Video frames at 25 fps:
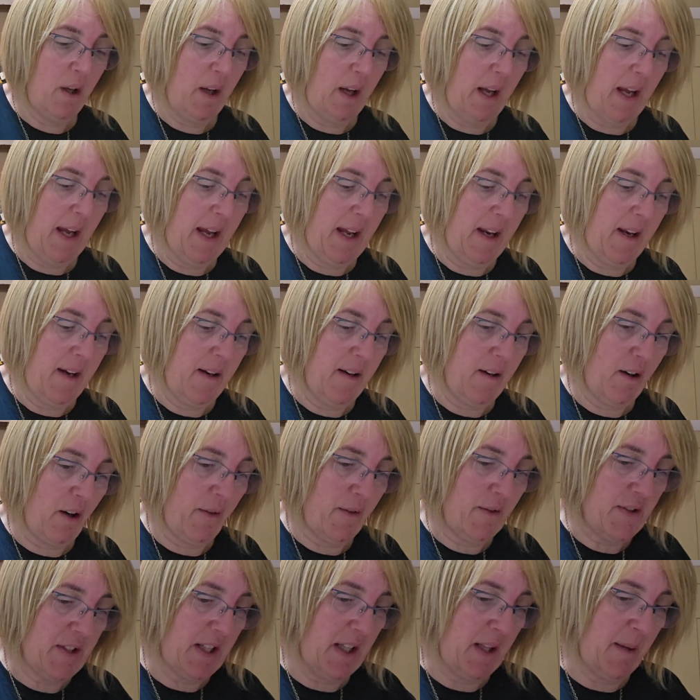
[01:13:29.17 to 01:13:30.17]
and
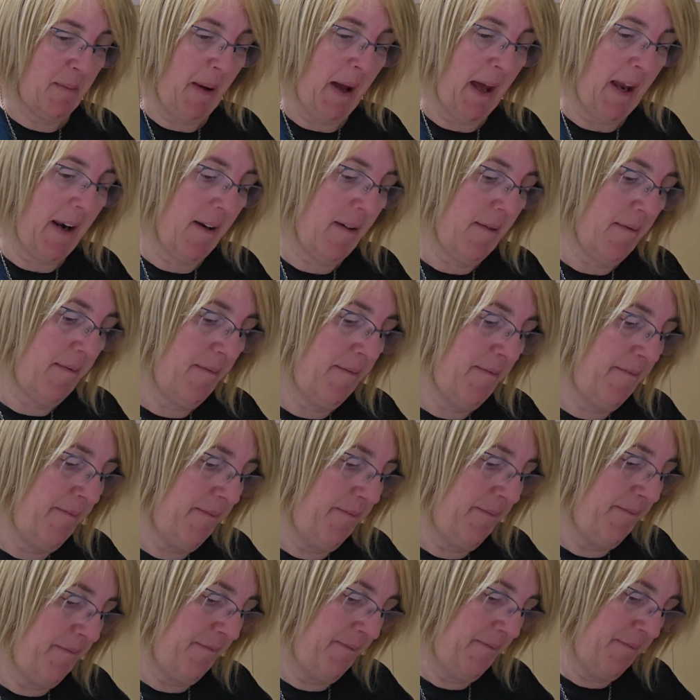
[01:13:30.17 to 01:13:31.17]
obviously the pattern,
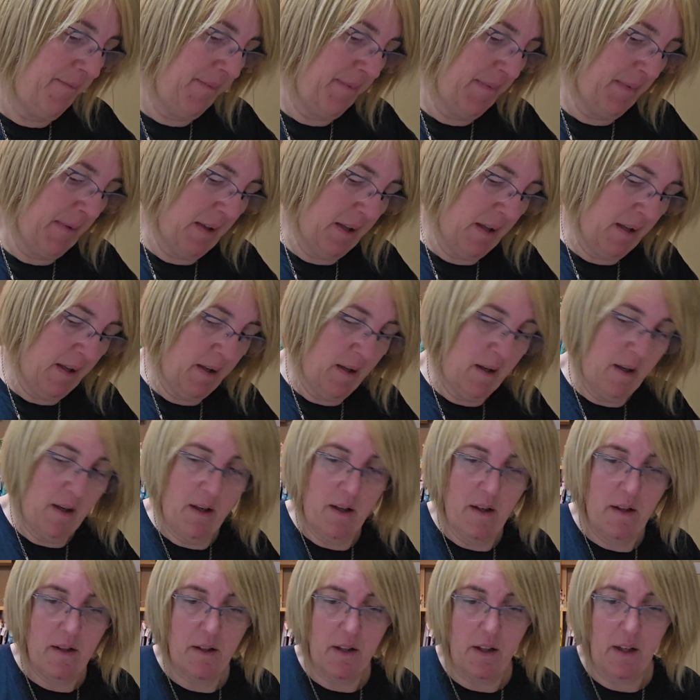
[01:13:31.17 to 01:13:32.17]

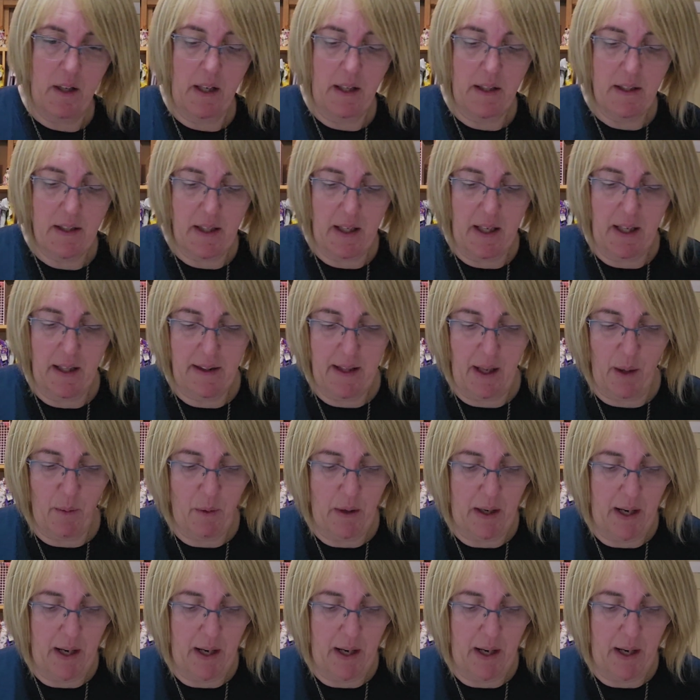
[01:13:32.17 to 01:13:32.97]
so I need to kit that one